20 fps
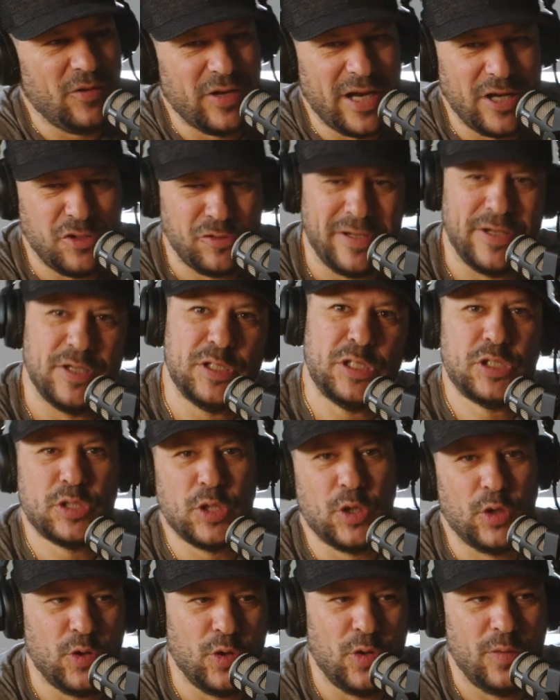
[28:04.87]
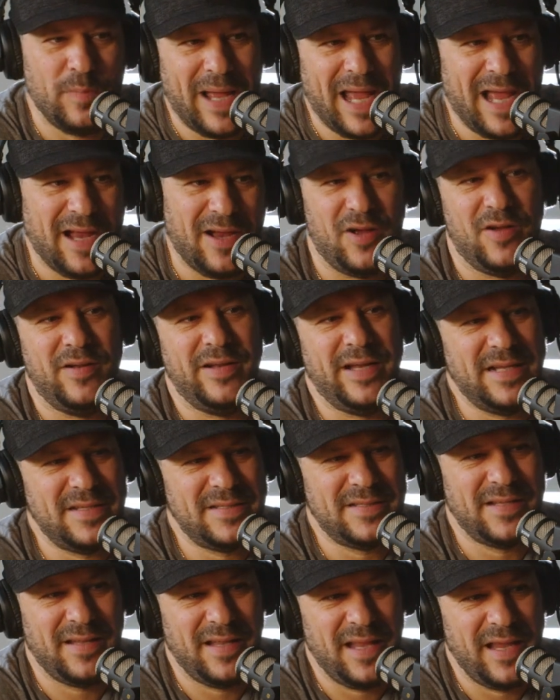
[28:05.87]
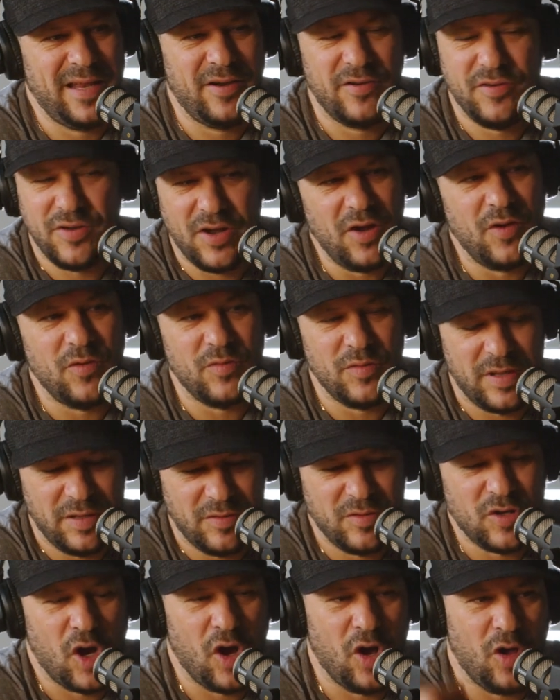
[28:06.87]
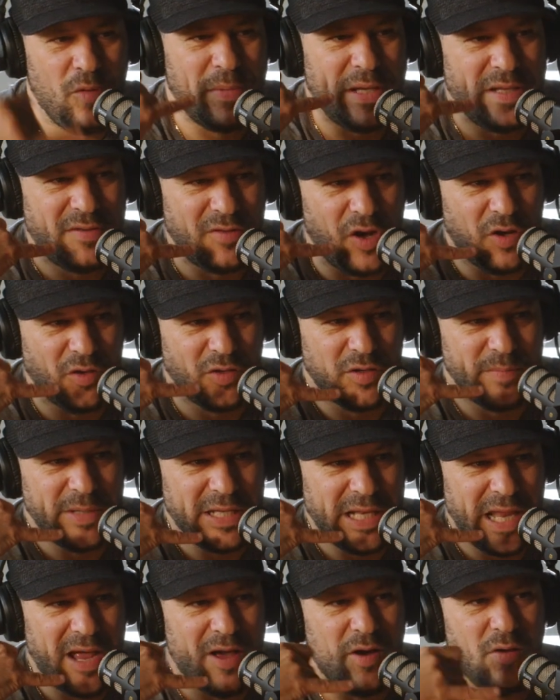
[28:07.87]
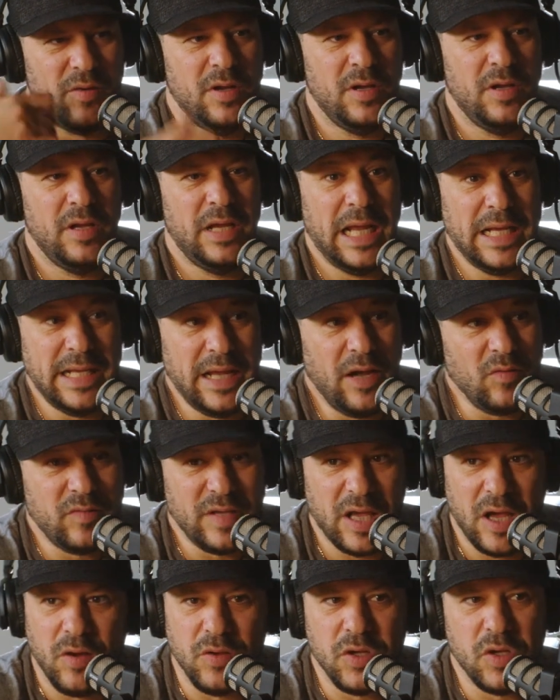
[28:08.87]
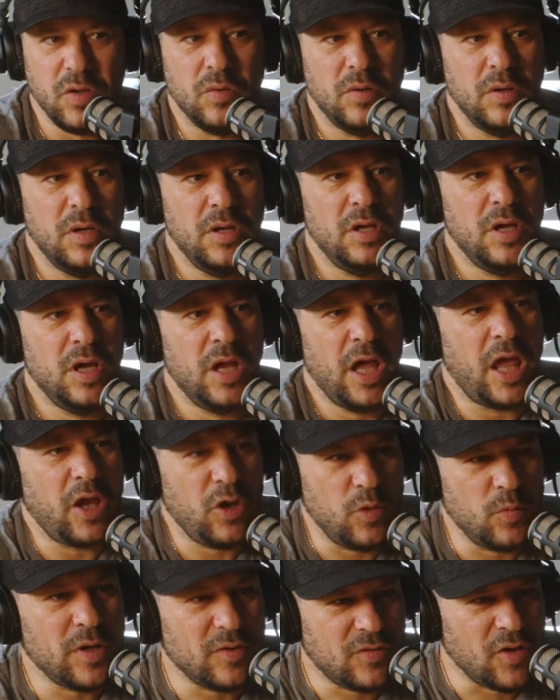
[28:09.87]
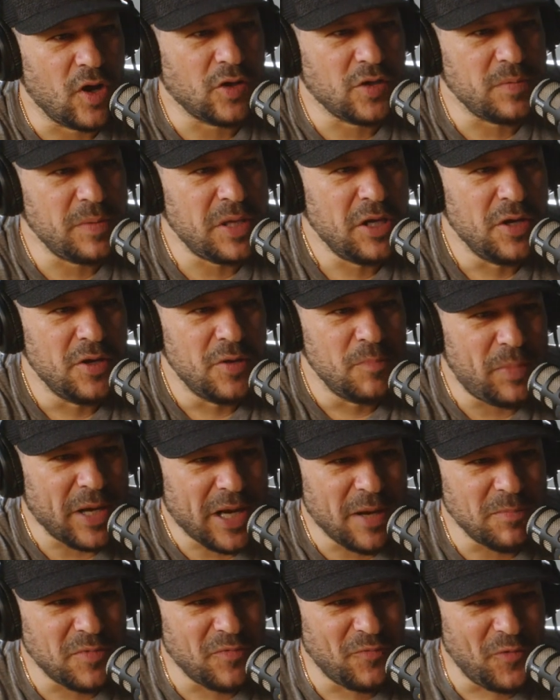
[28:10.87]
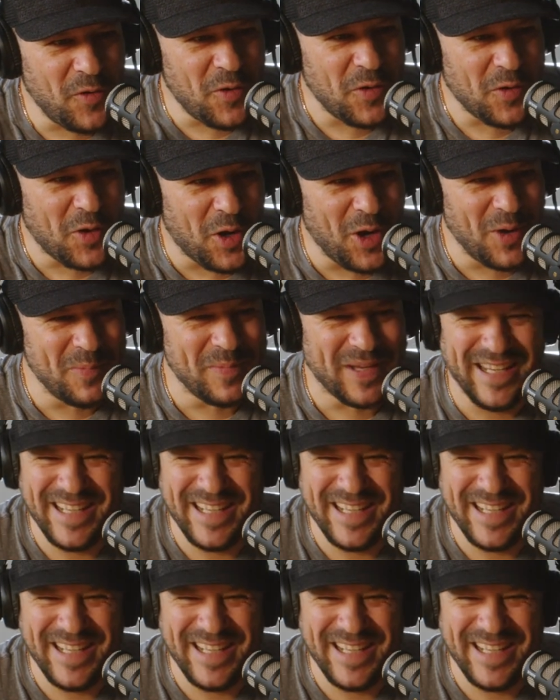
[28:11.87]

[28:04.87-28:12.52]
They're not trying to circle back on Insta later. No, call me. Talk to me now. And they'll tell you, hey, you want to talk to me? Pick up the phone and call me.